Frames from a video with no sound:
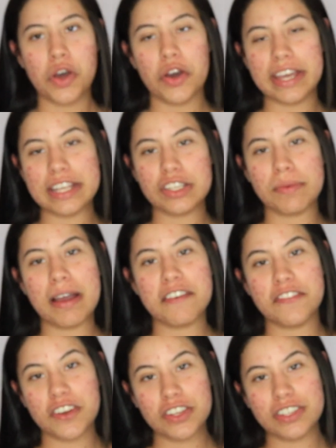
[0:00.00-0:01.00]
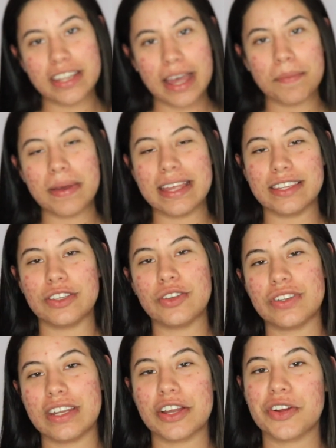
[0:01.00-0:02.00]
Okay, so my first step is
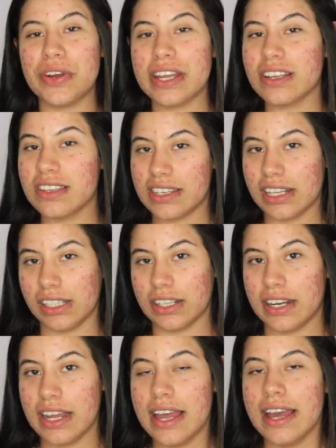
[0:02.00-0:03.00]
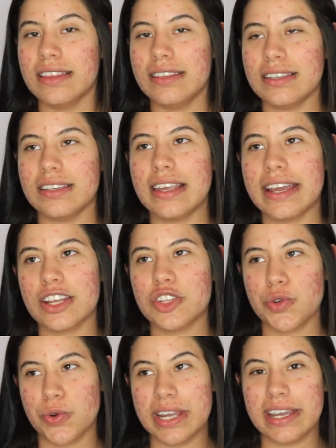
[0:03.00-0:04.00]
using a green concealer. This is like
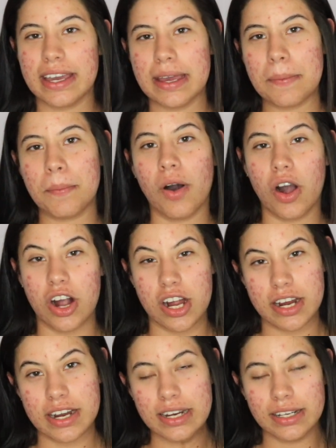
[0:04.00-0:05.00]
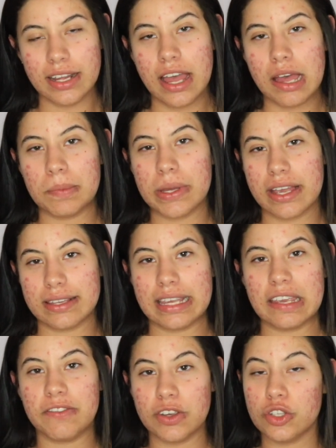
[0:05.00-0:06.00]
a tricky part because
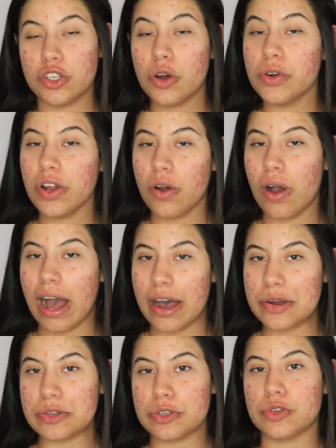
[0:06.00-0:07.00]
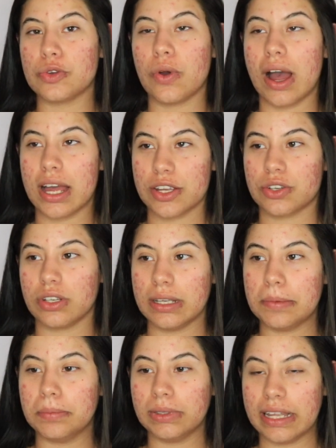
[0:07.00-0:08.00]
if you don't know how to
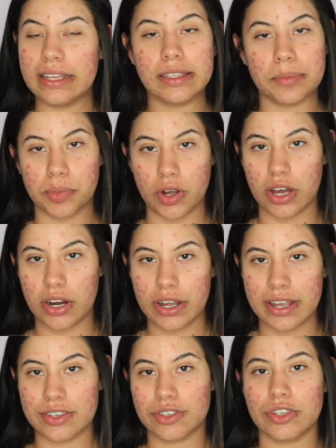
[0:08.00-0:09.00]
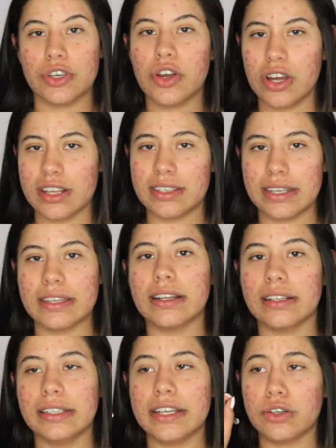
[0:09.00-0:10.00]
actually blend the product, you're gonna see
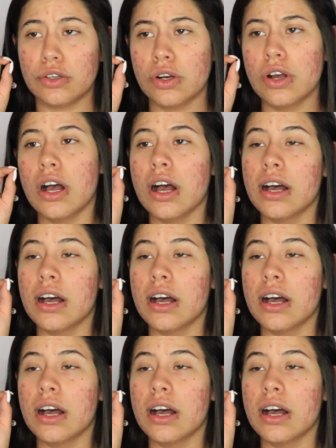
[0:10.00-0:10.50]
the little